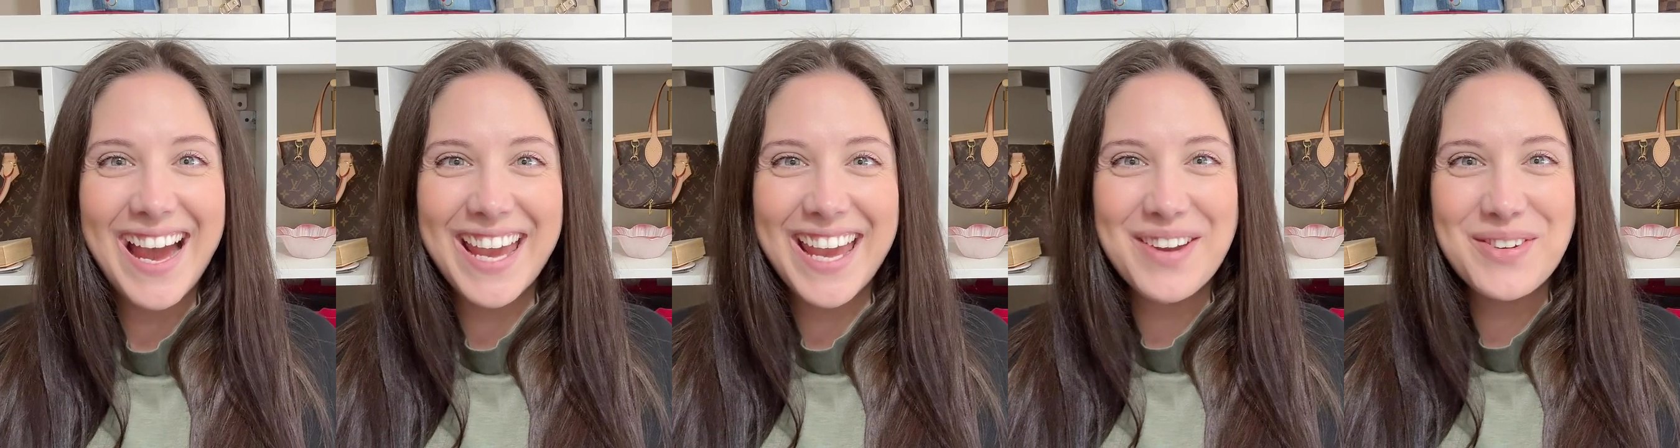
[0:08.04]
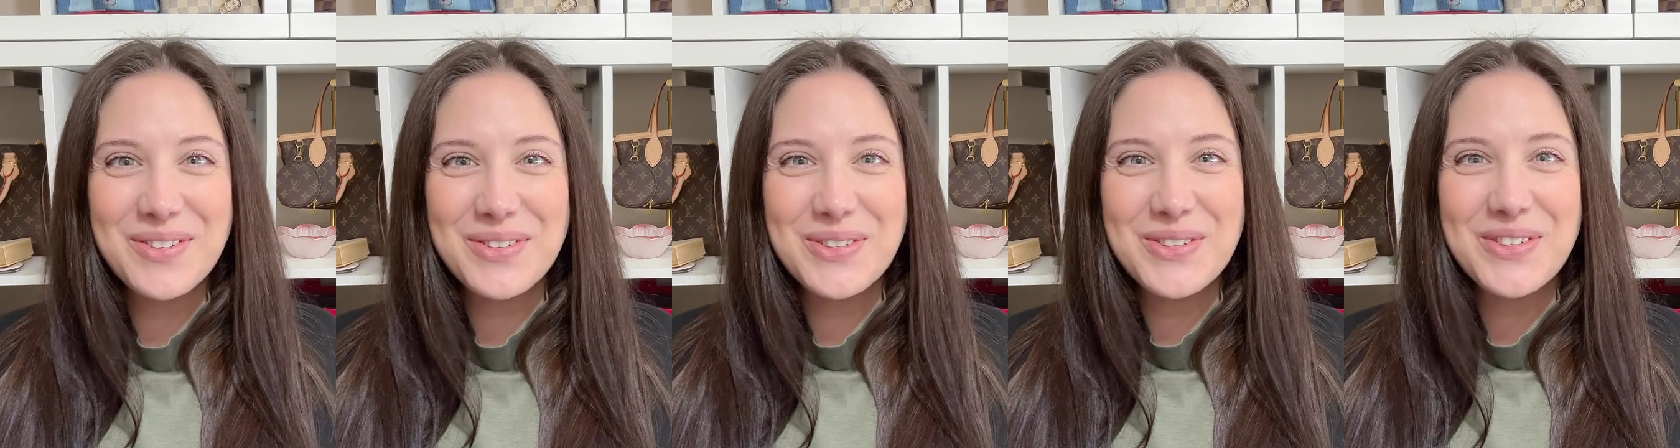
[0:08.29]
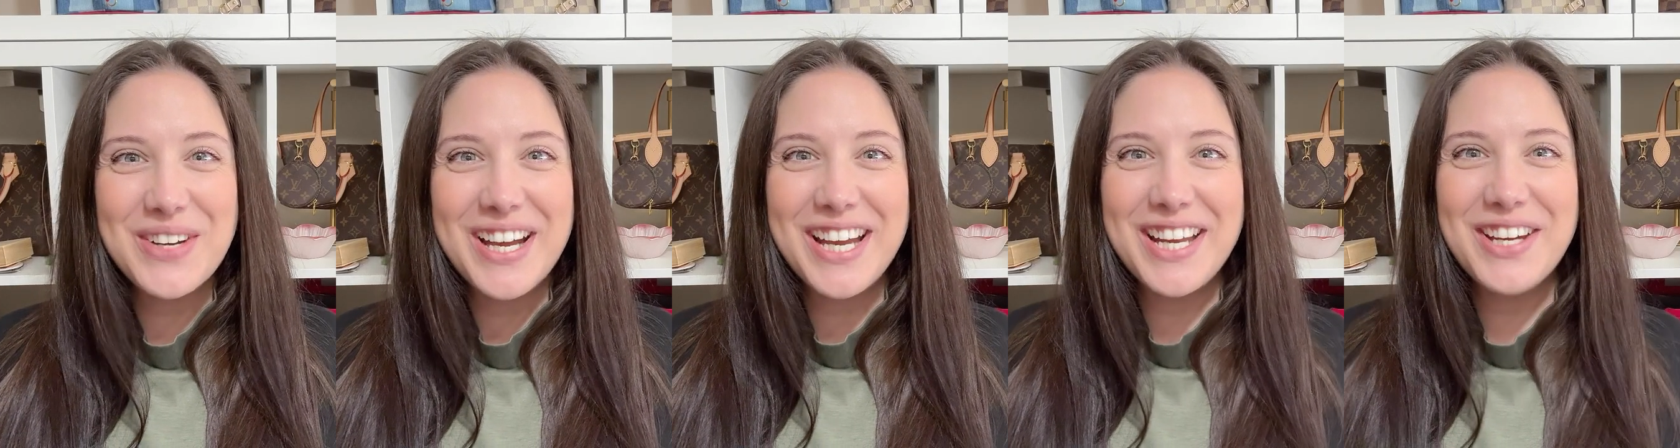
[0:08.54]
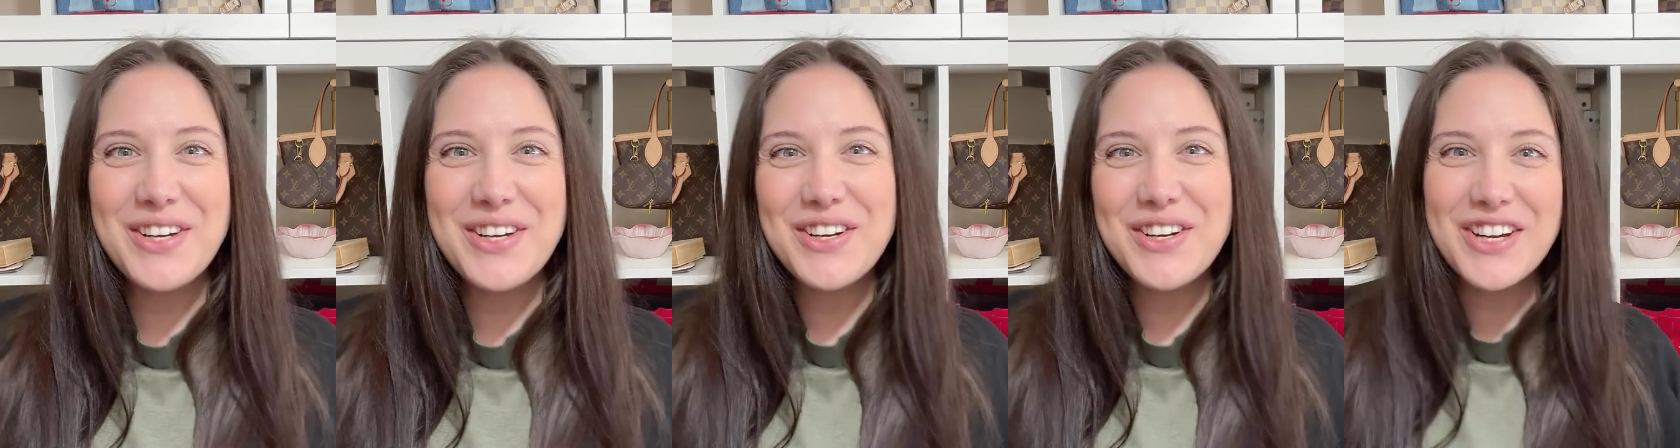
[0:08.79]
Hi everyone,
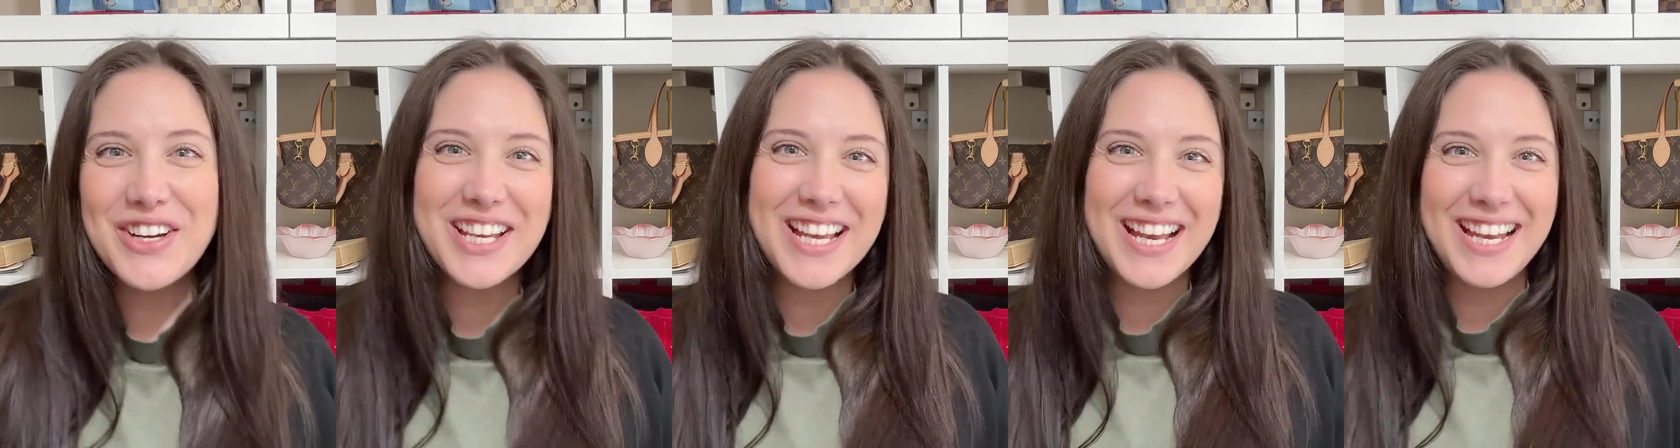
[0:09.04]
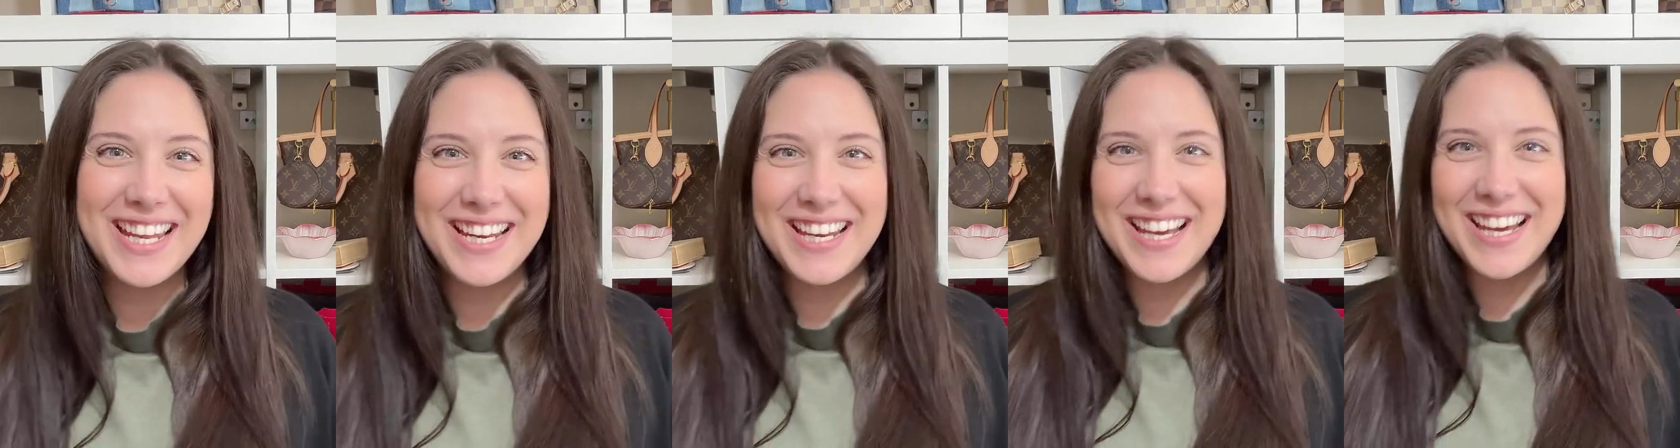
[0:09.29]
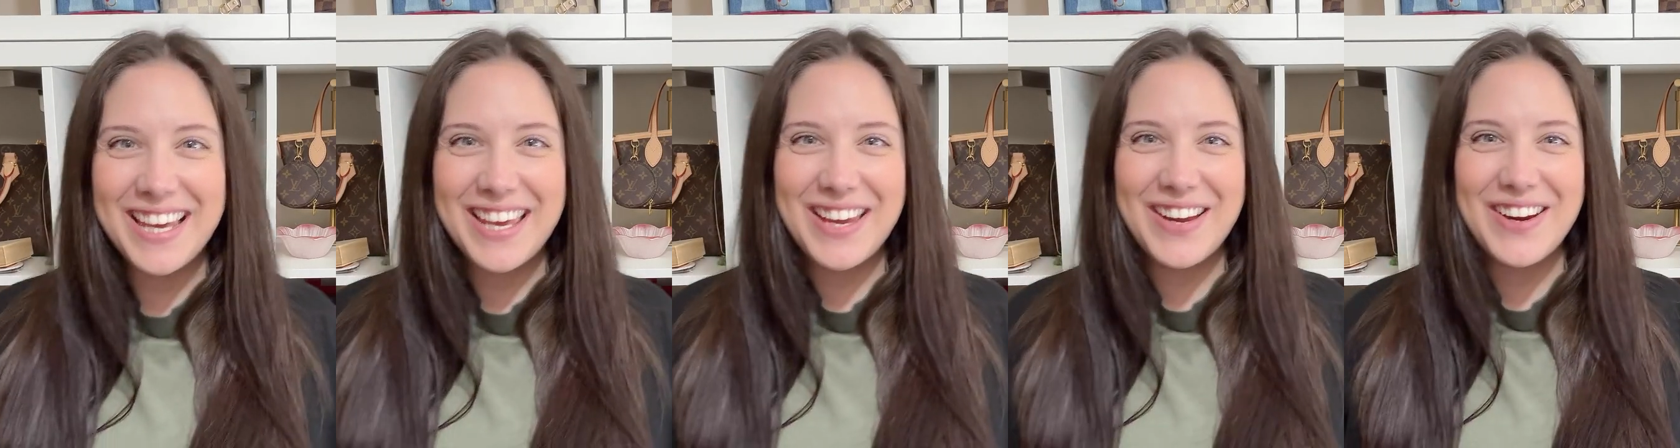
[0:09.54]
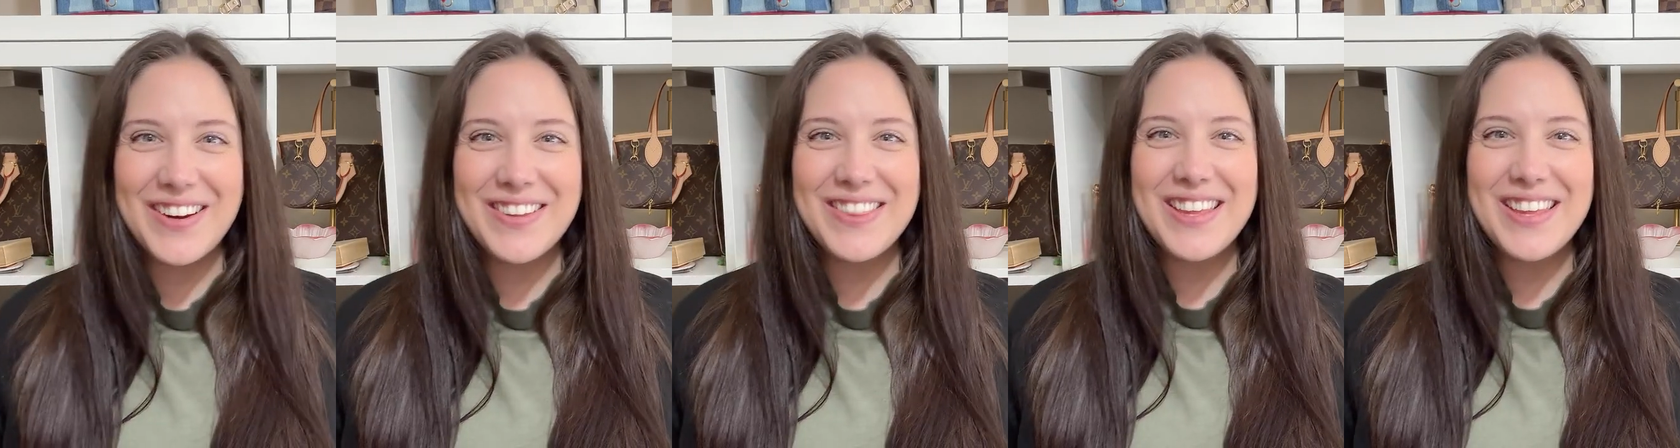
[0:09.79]
Jorgelina here.